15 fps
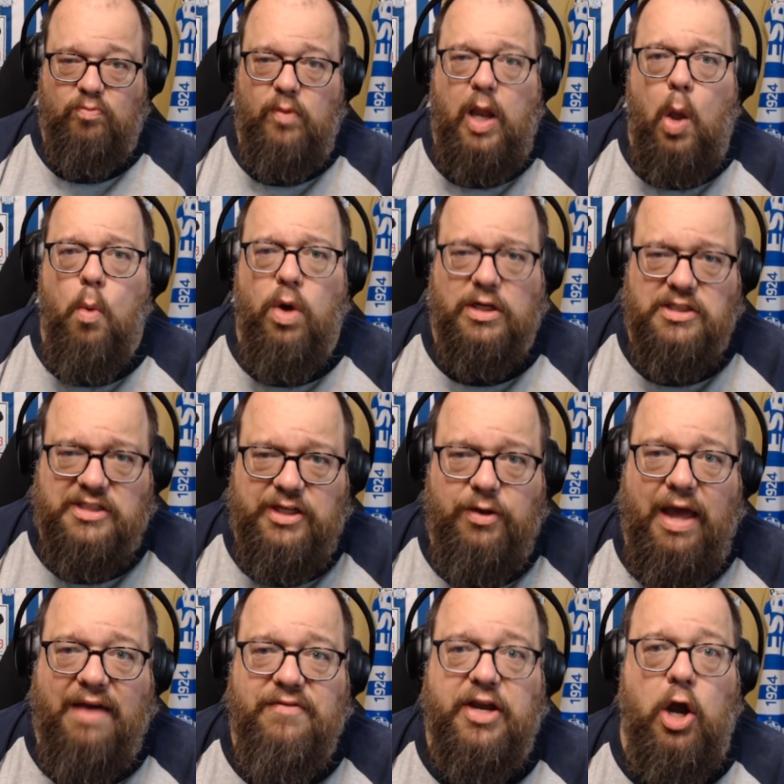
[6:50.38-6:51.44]
while still
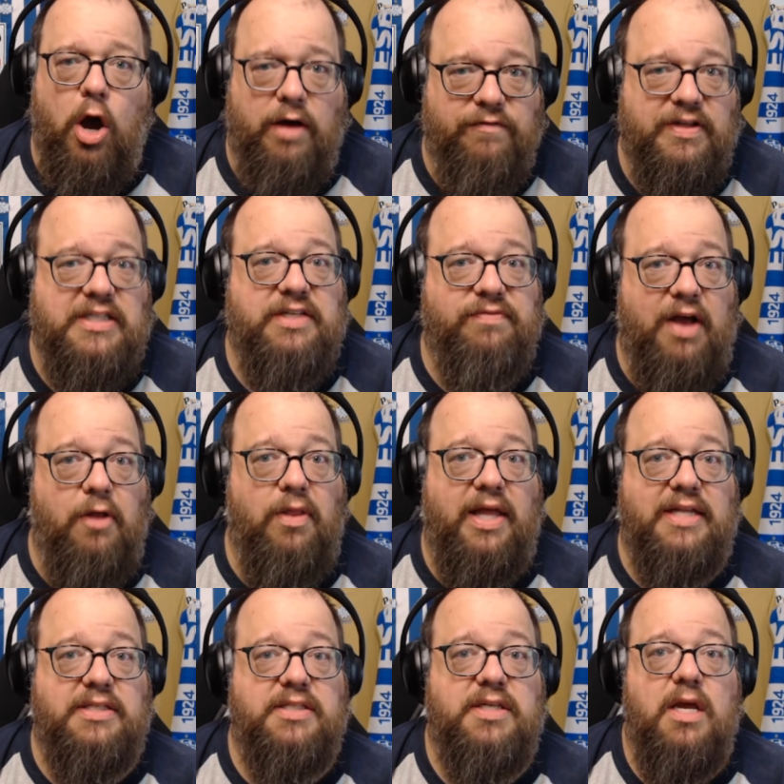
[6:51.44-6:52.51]
having offensive
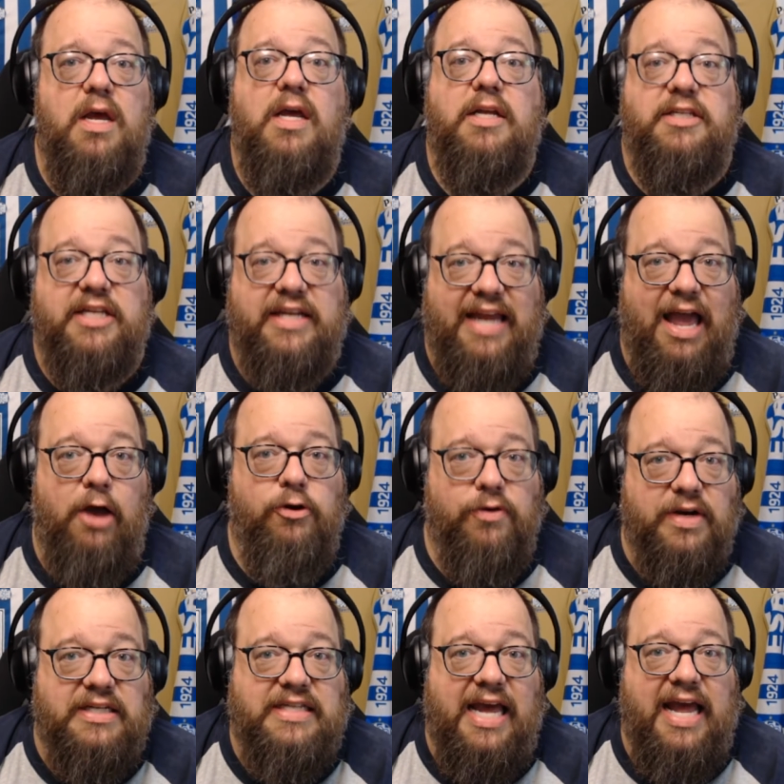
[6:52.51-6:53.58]
outlets to
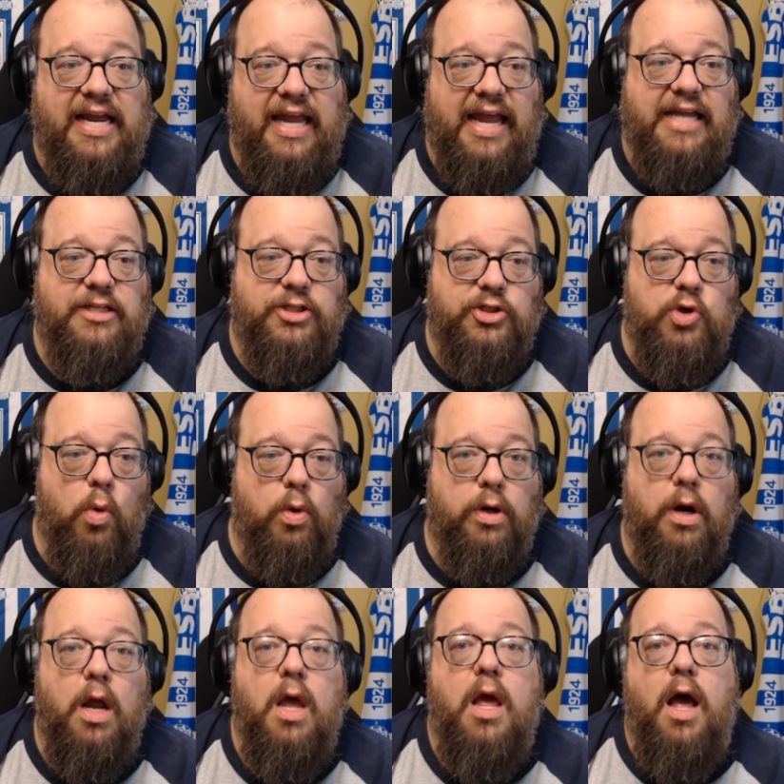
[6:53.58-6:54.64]
counterattack and score.